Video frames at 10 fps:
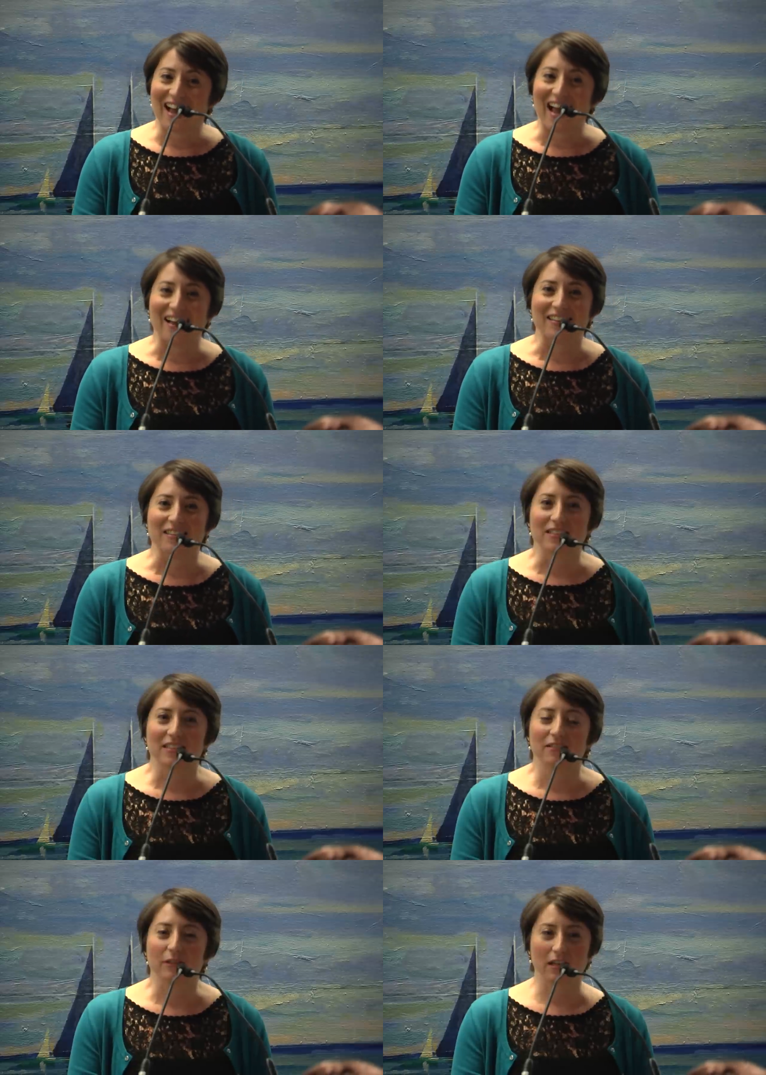And
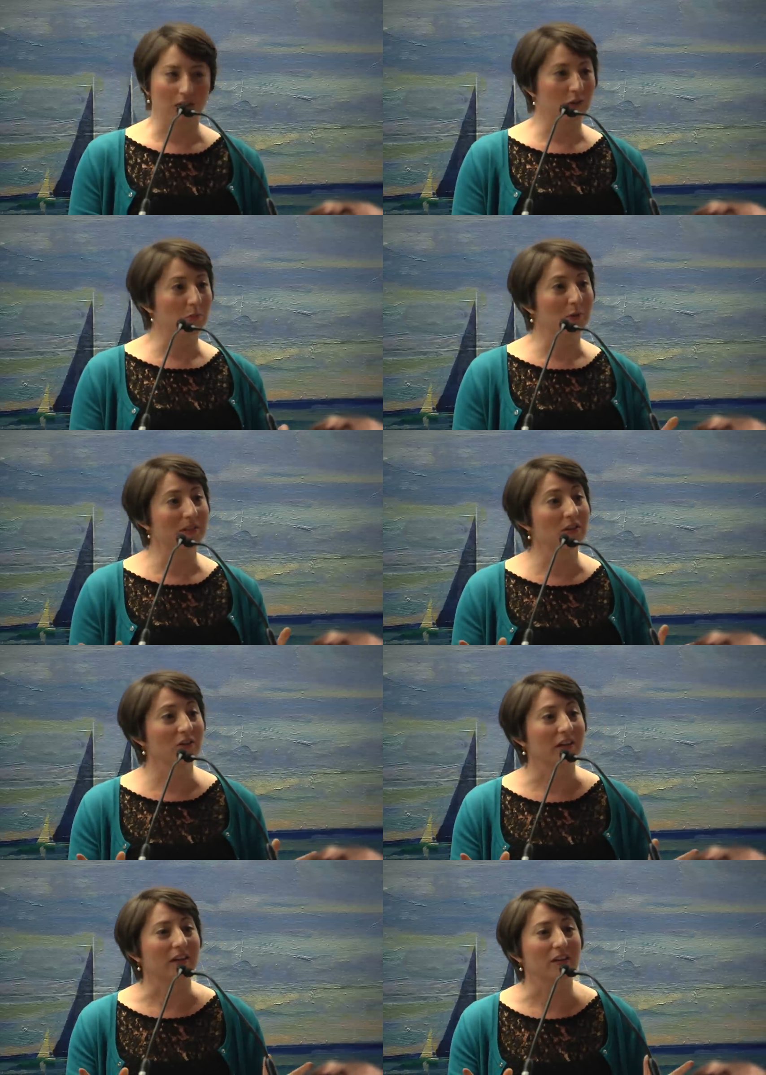Ricardo
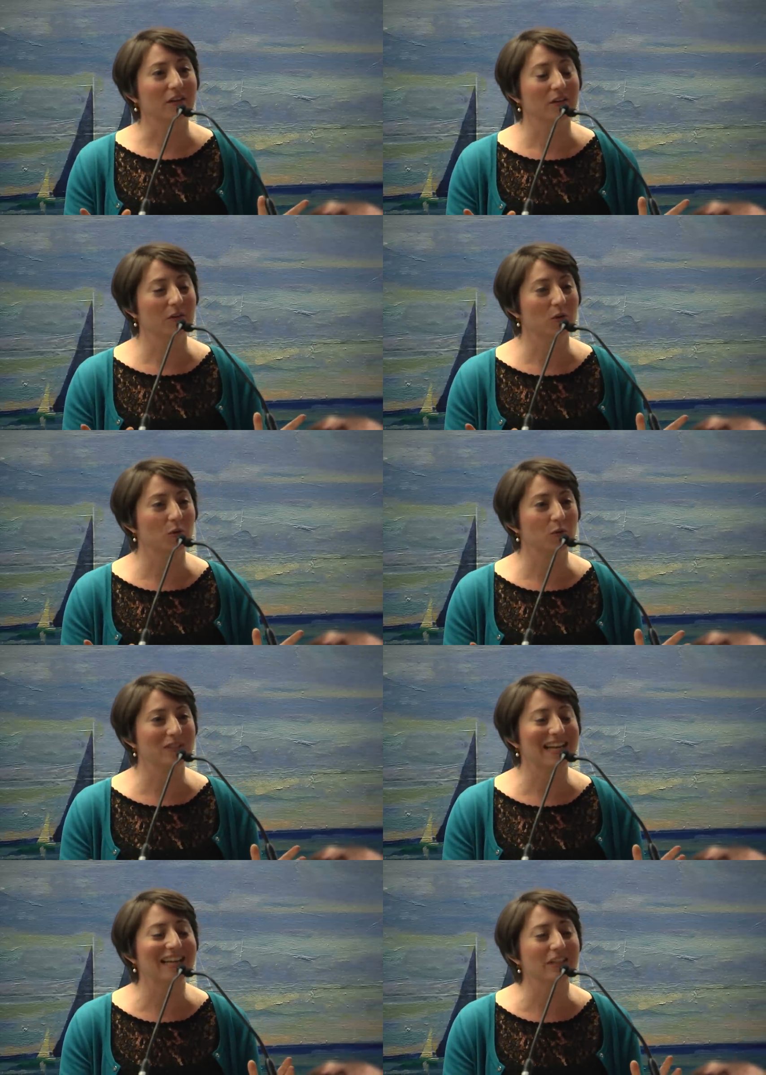Morbidoni, who
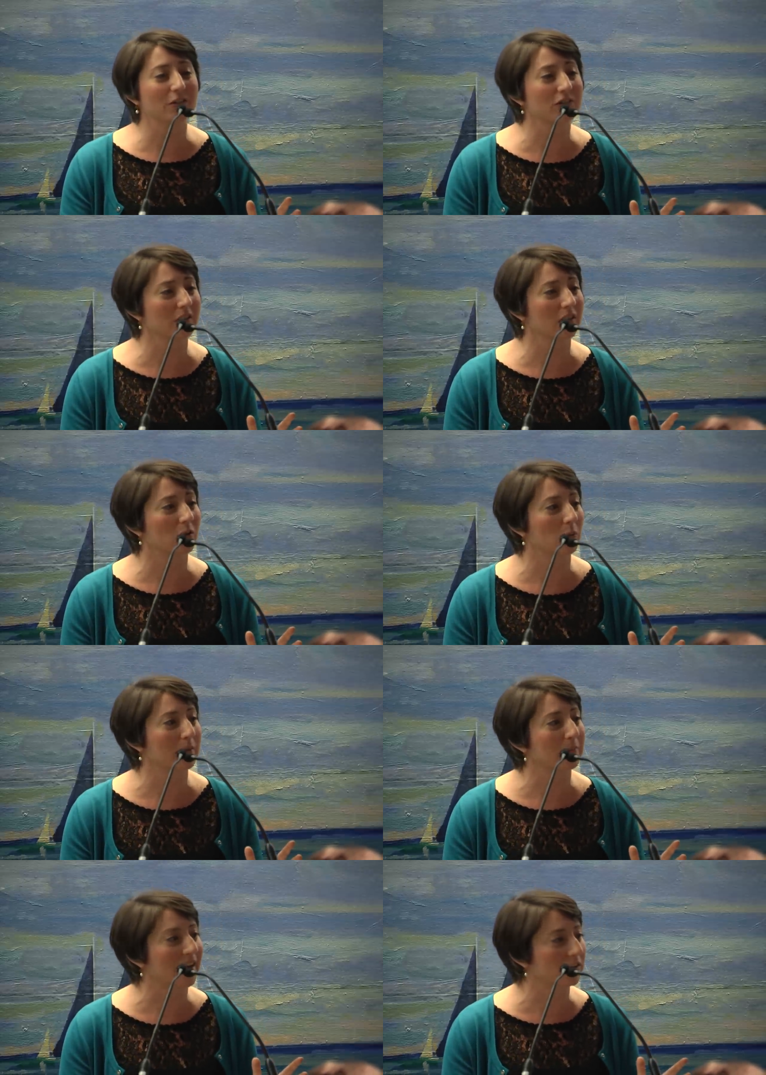10 years ago
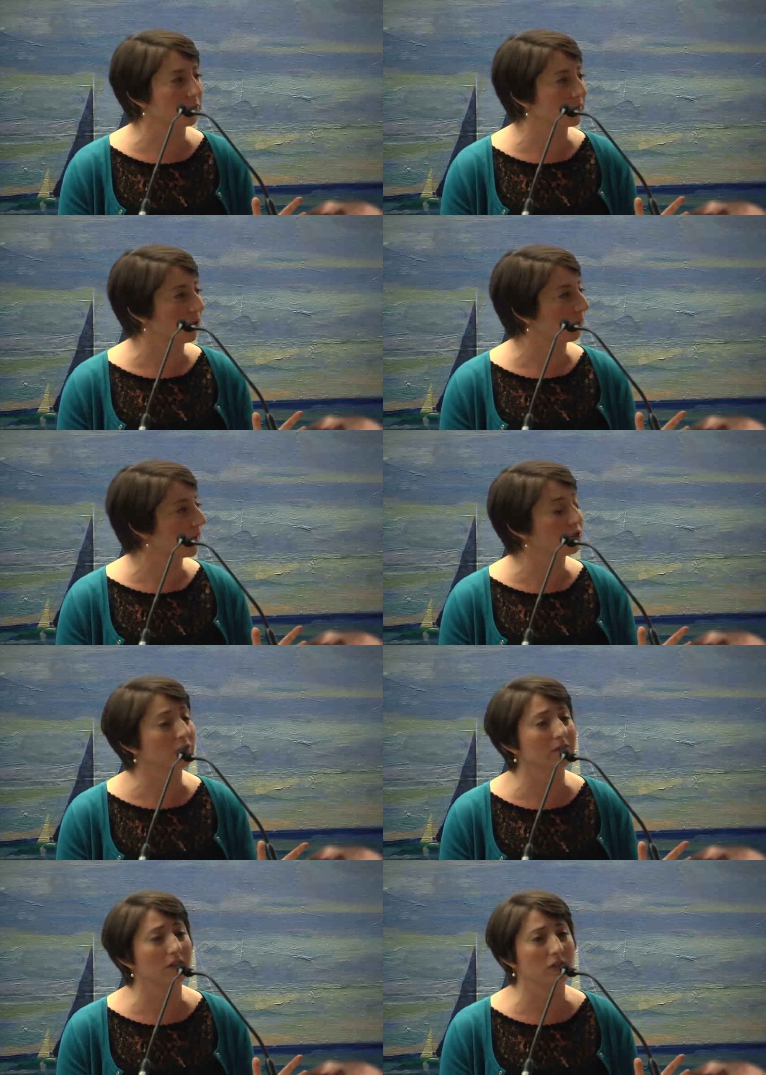went back to his home
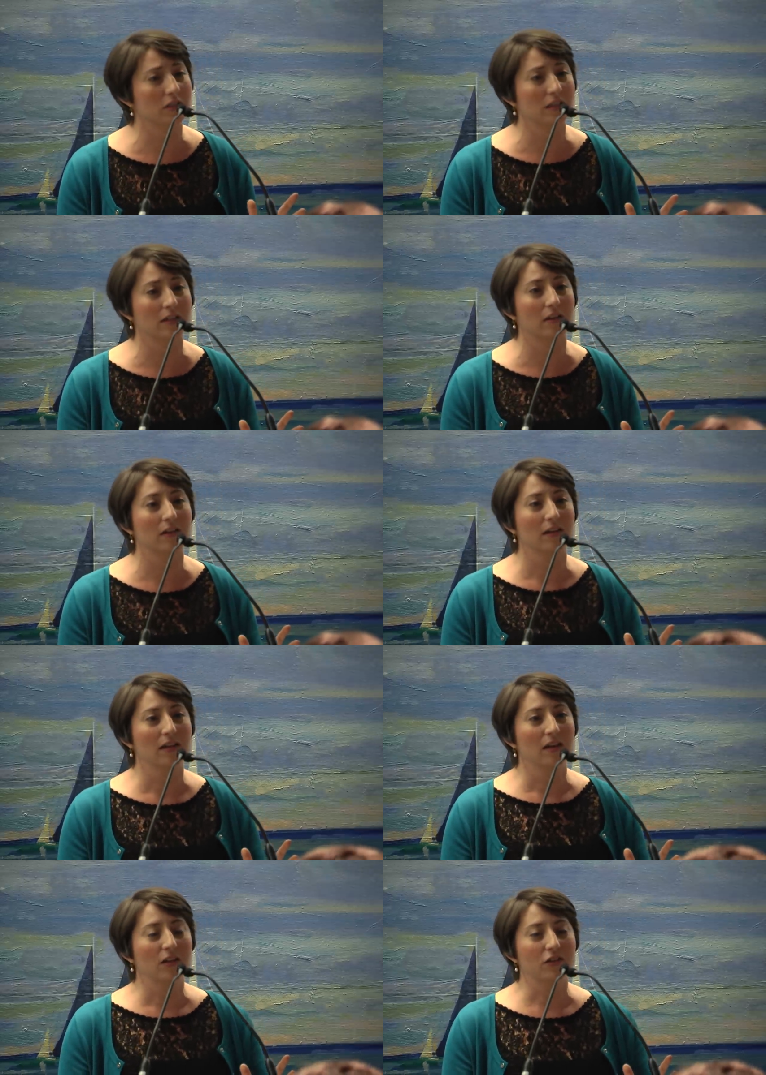country of Argentina
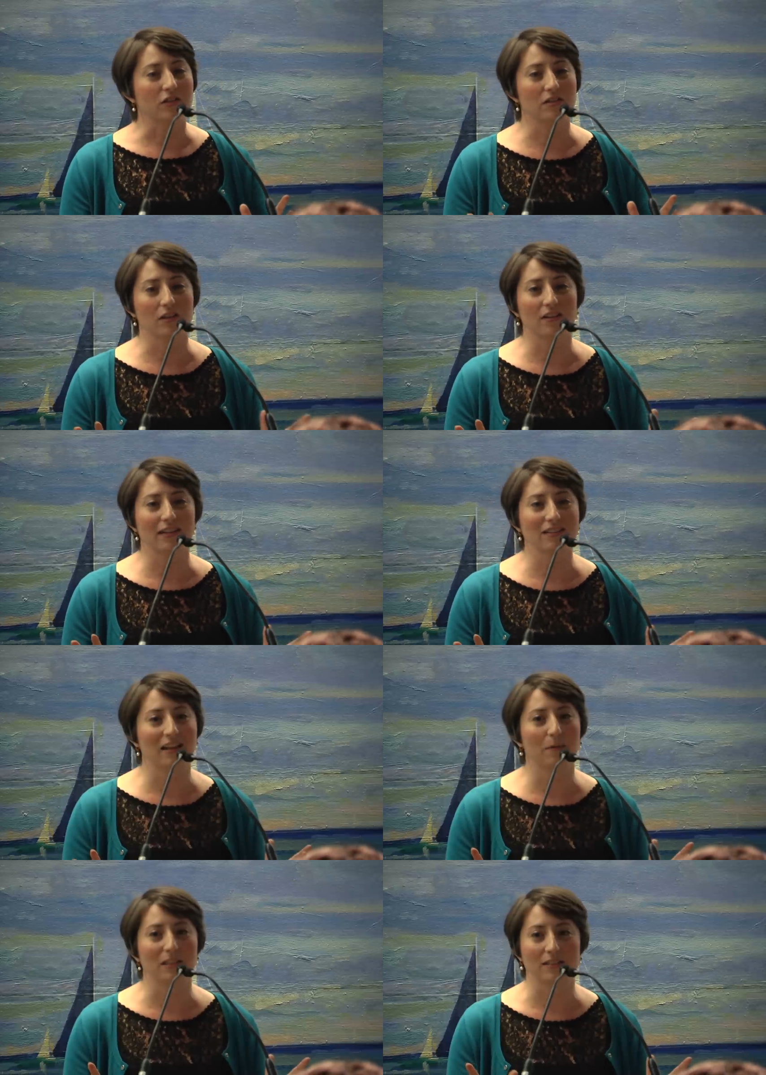to start his
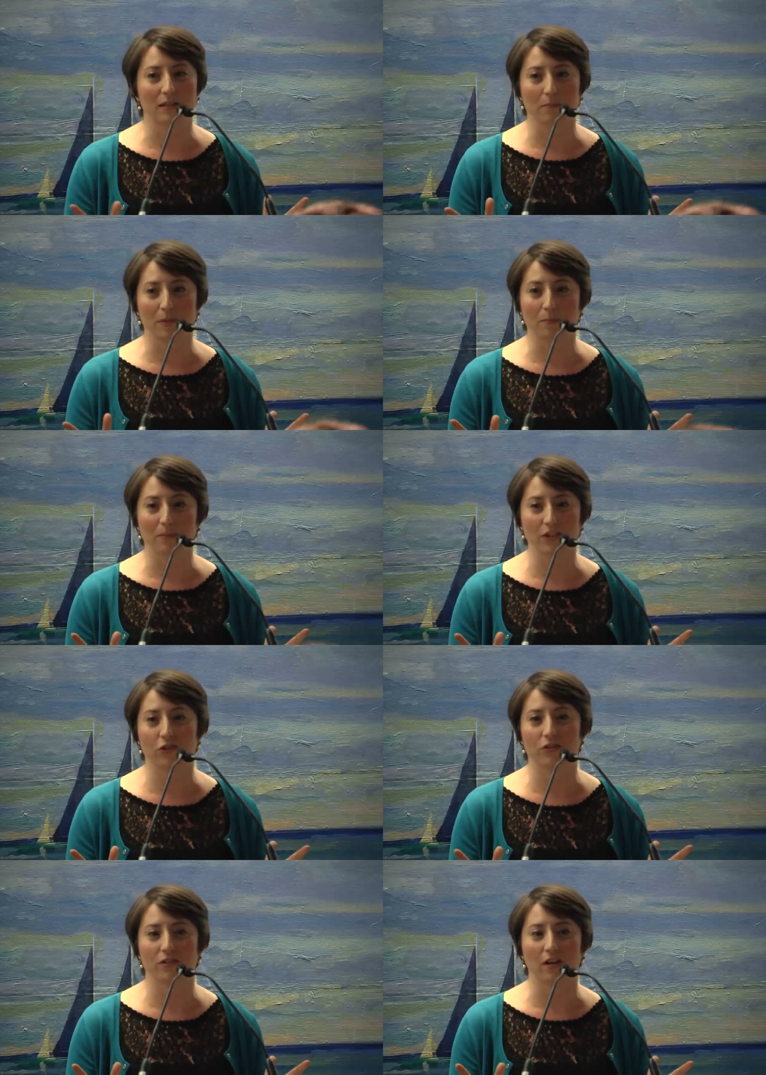lab and sent me
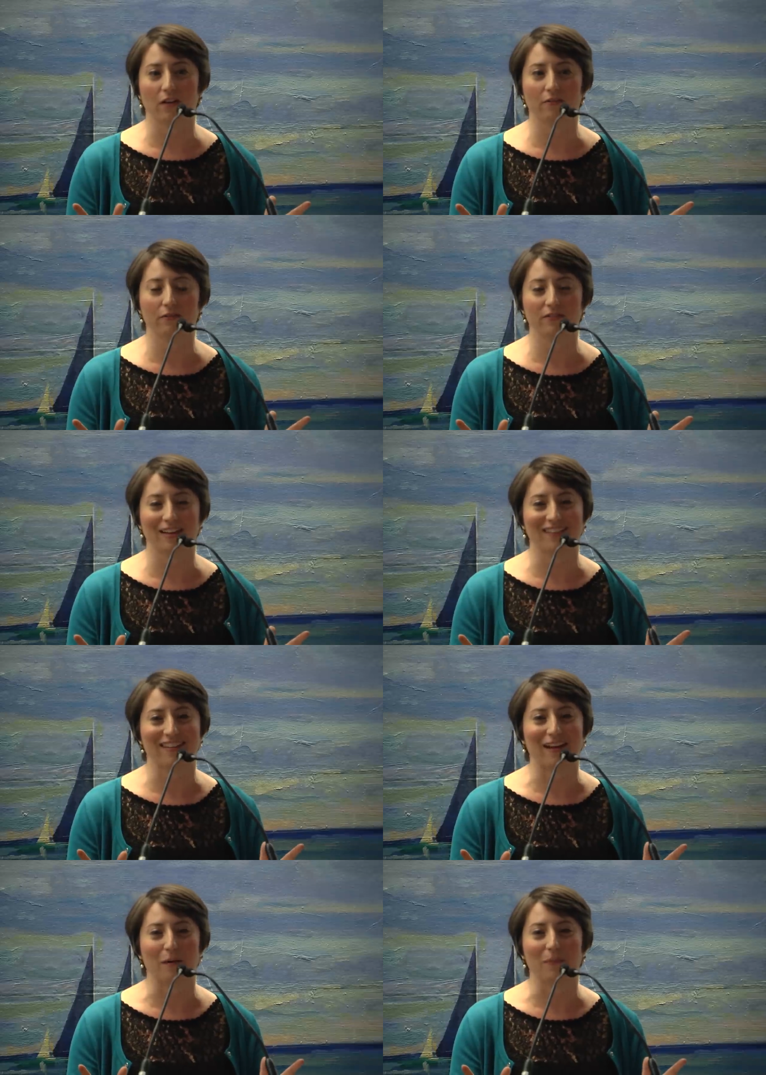pictures of that
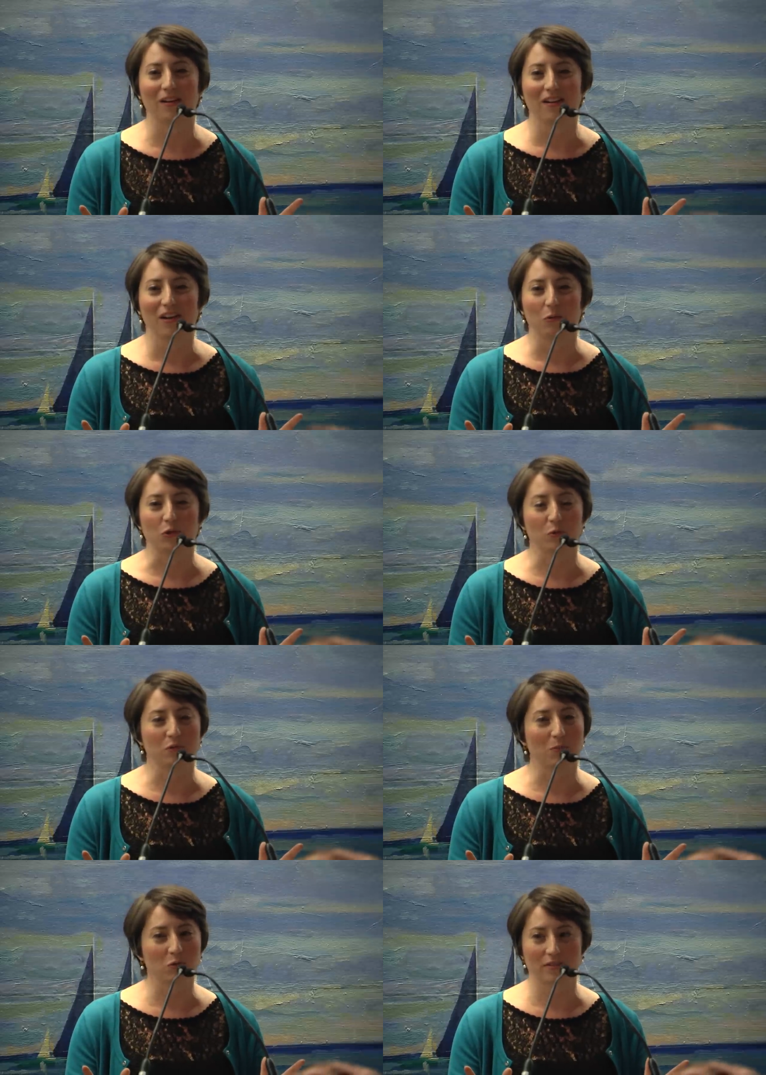lab, which
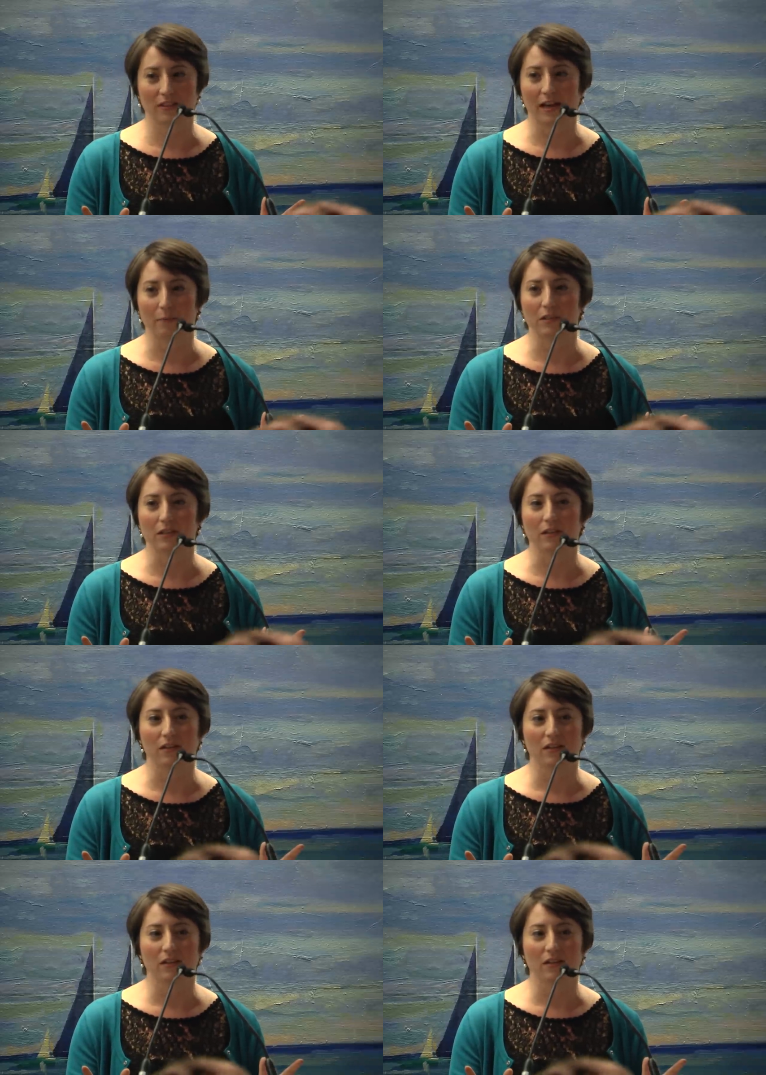was mostly empty.